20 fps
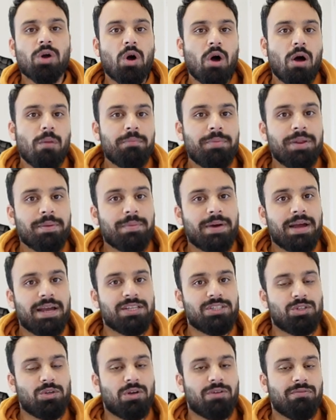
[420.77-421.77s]
to
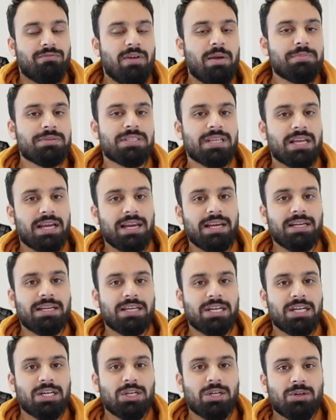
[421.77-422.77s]
optimize your website
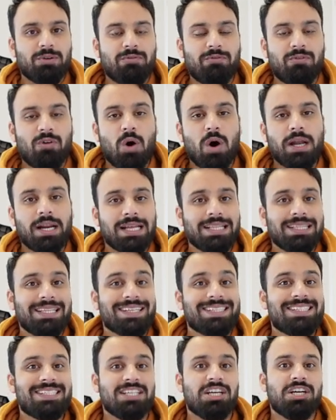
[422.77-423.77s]
for the
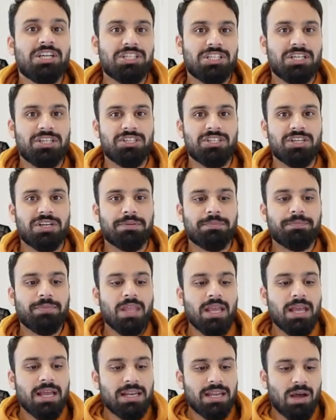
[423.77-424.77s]
search engine.
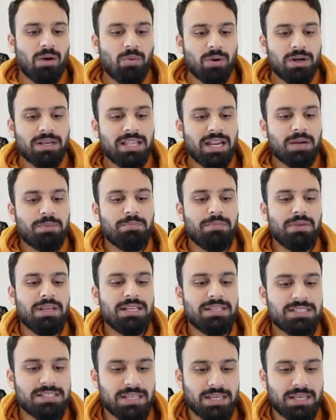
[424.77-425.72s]
Now what that means